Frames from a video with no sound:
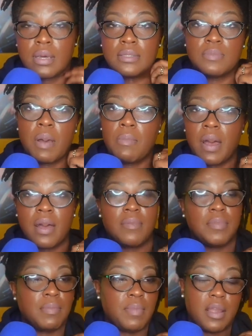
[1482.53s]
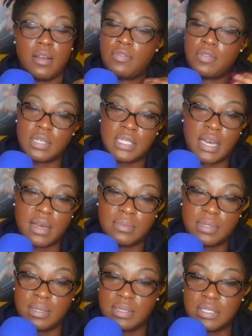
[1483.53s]
Cause my mom been married four
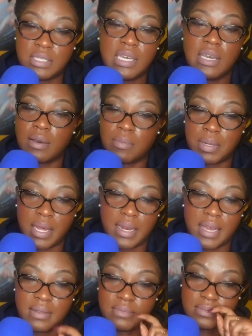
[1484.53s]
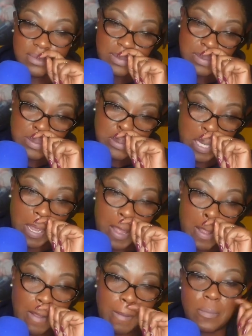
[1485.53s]
times. She ain't gonna play that.
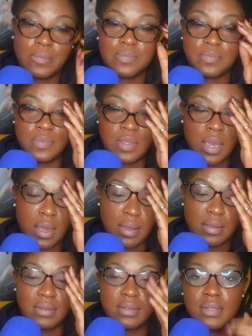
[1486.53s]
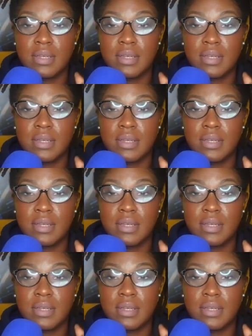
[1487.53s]
Okay, okay.